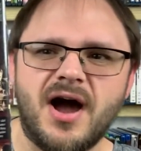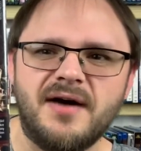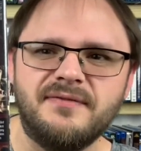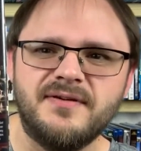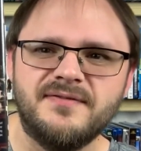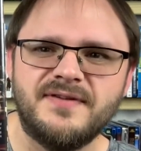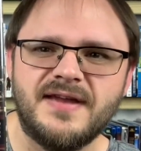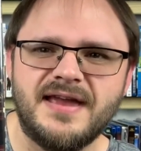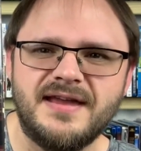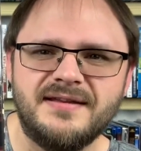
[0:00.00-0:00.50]

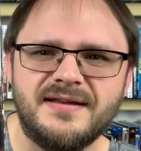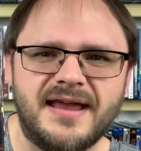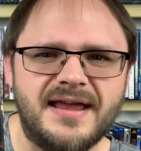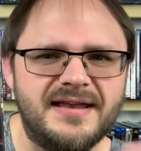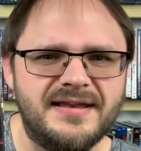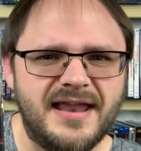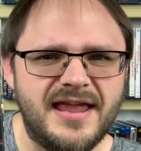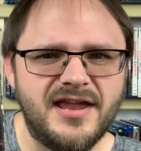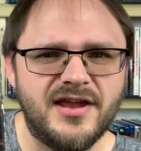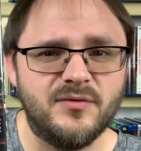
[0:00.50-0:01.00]
off of
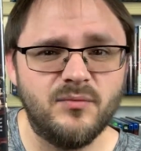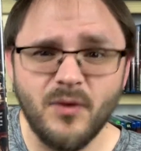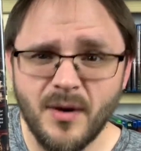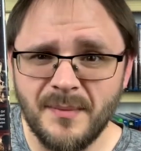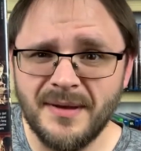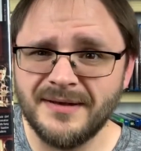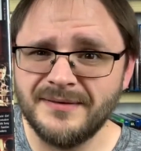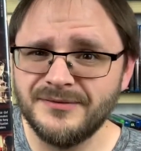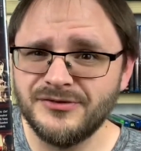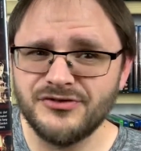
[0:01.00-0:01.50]
a naked
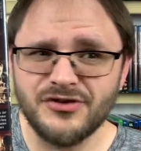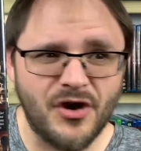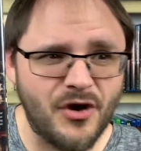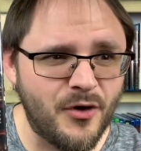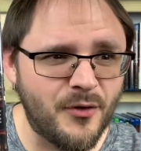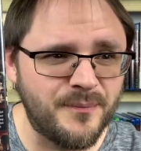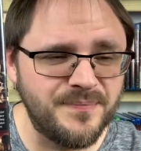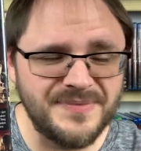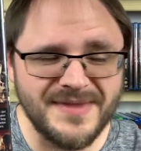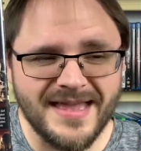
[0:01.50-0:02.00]
woman.
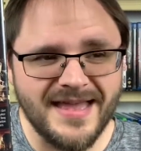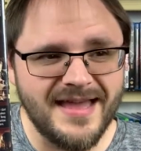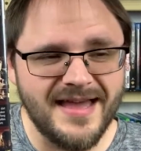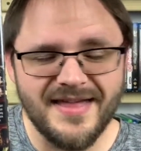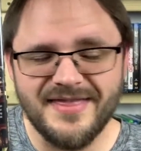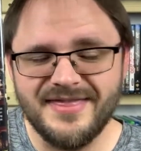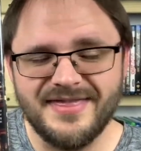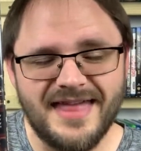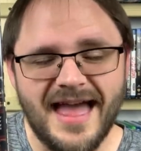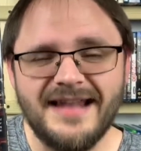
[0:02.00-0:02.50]
So
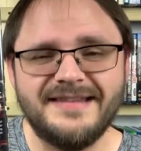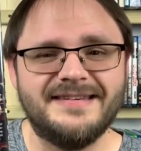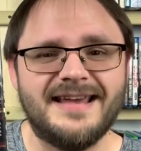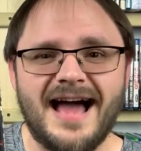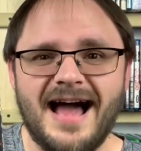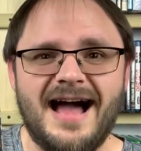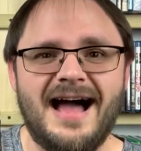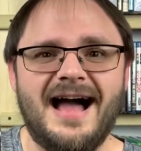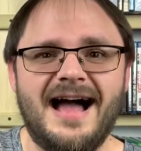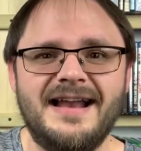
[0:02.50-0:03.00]
that's
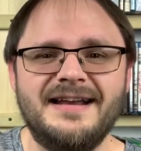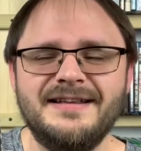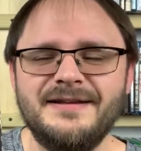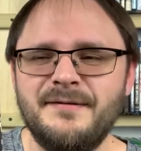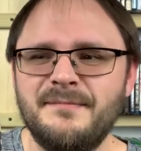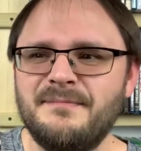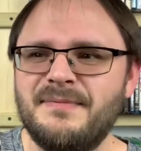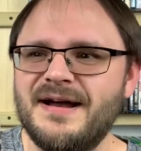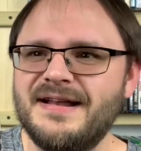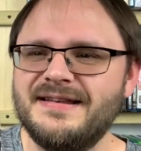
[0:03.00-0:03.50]
odd,
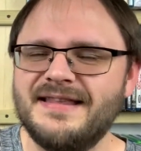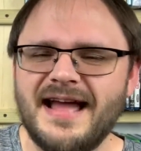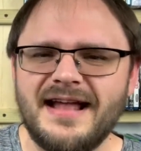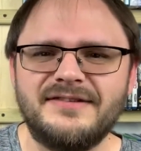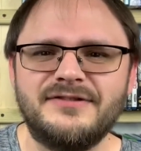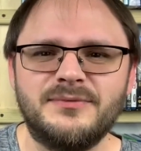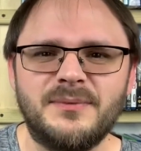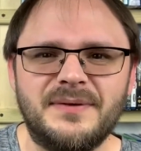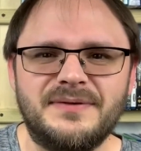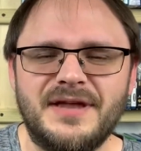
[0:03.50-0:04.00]
but
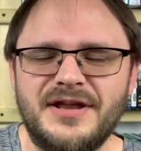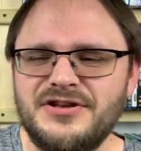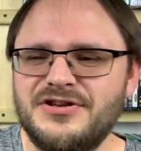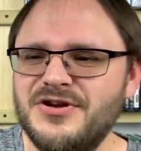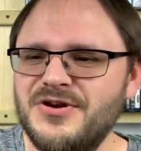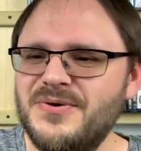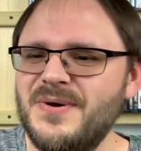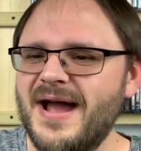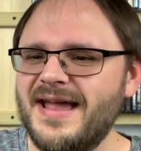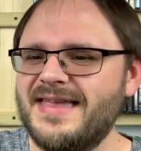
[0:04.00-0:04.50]
that's what they
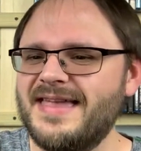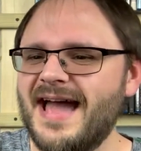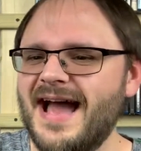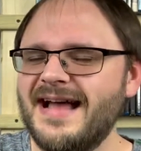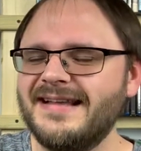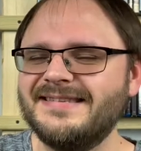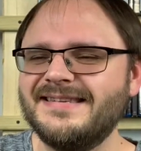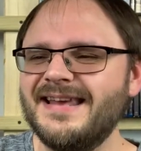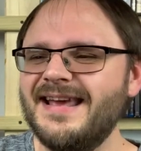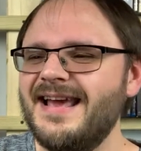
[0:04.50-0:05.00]
do, I
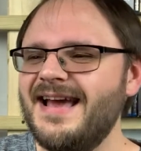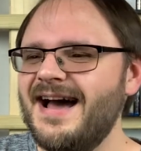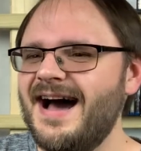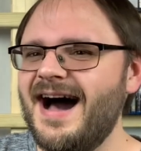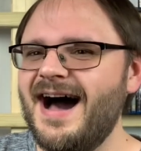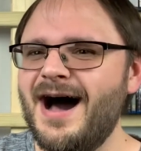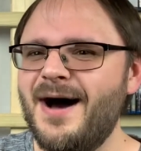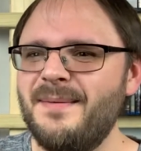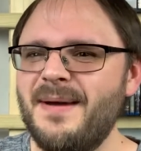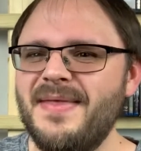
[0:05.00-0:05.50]
guess.
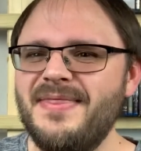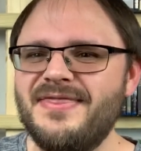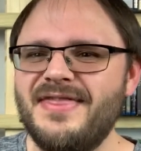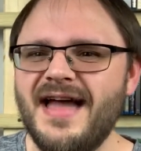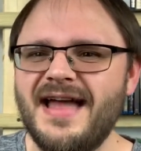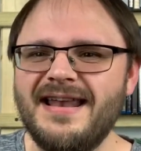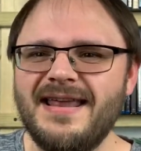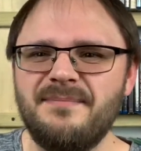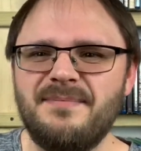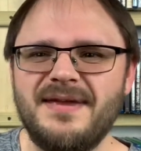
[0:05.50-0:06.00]
And
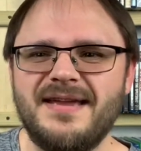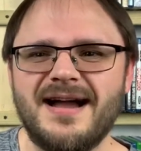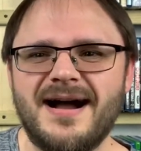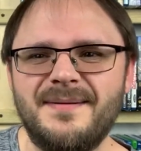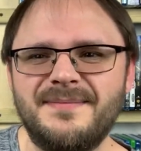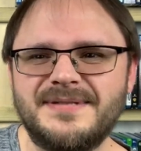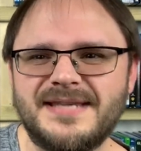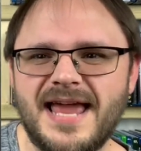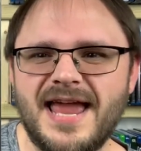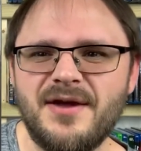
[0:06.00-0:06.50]
then it
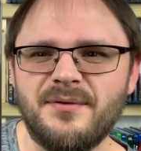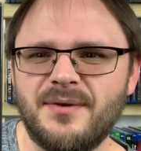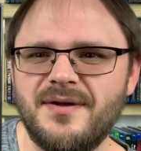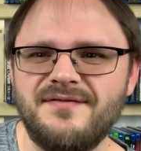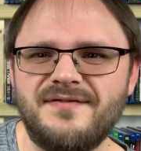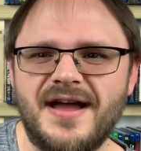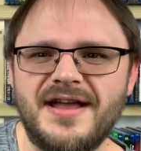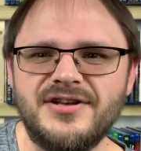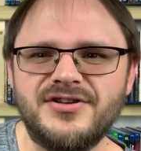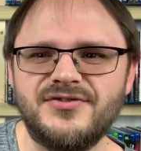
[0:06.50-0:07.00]
becomes a
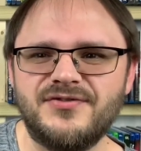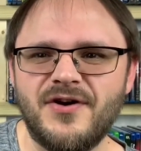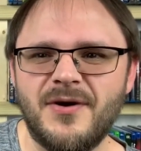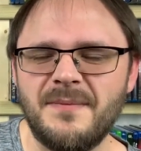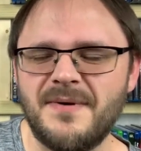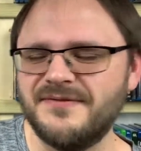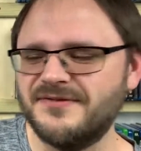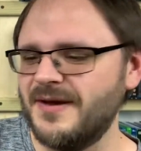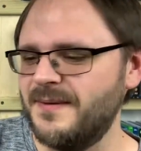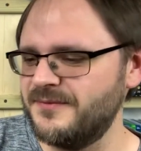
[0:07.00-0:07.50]
revenge
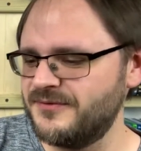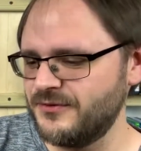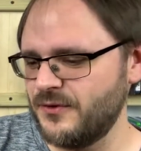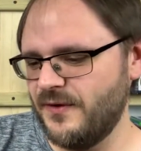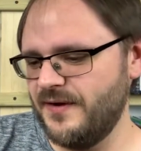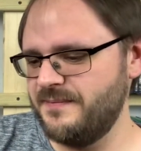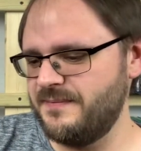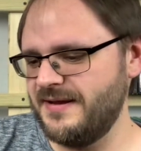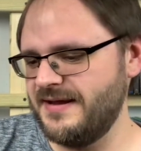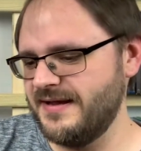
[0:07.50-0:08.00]
film of some
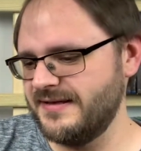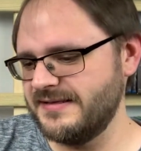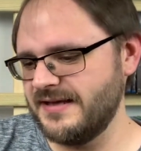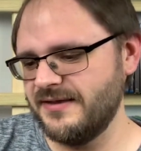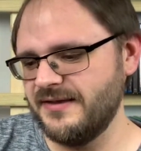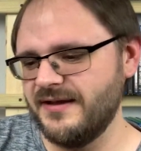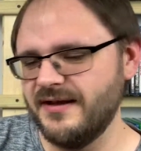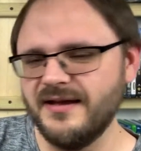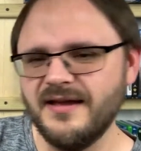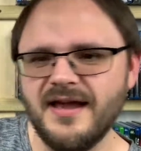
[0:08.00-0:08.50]
sort, because
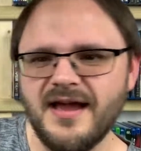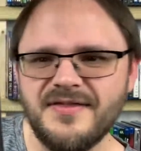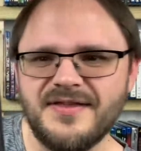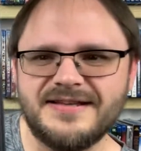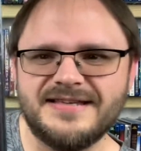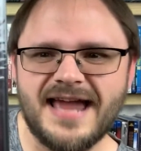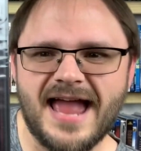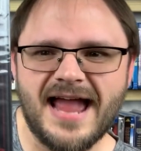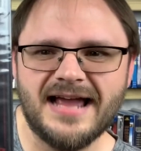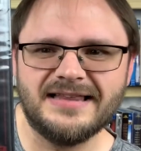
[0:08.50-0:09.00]
on the
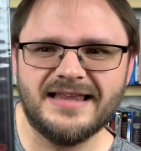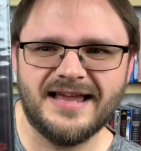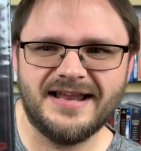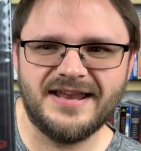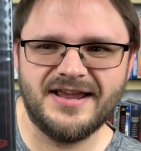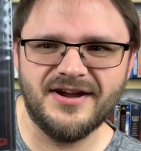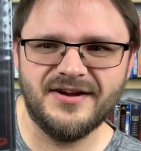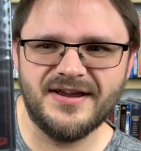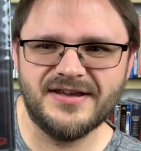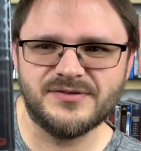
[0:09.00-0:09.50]
tagline
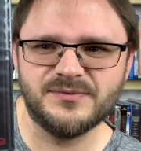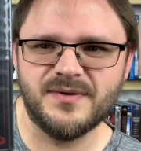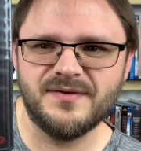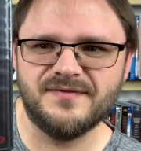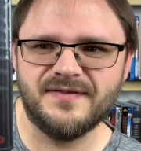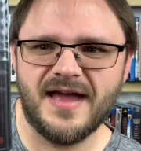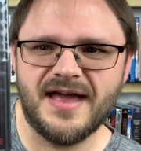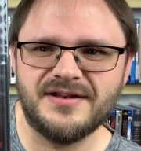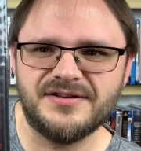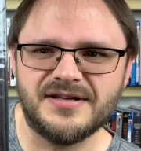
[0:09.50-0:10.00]
here is
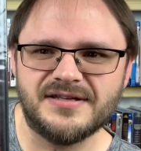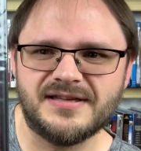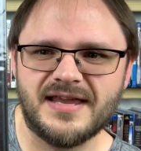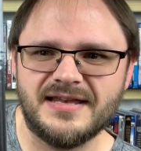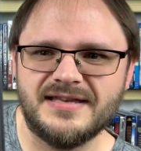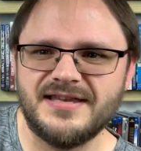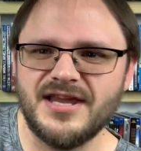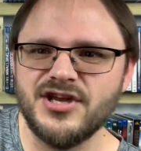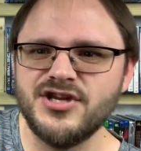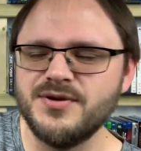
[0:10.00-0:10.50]
revenge is a
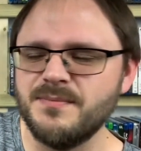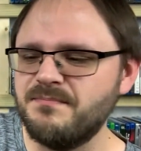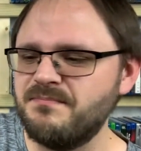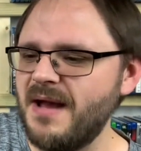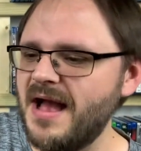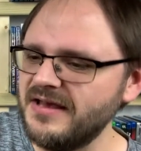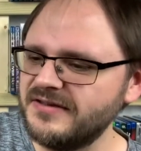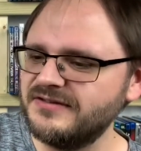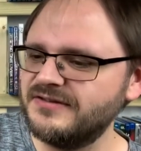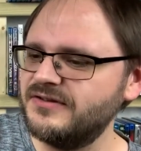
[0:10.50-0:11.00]
dish
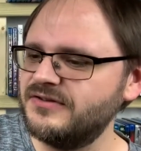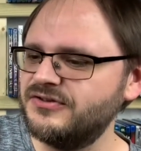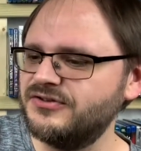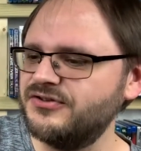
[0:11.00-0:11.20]
best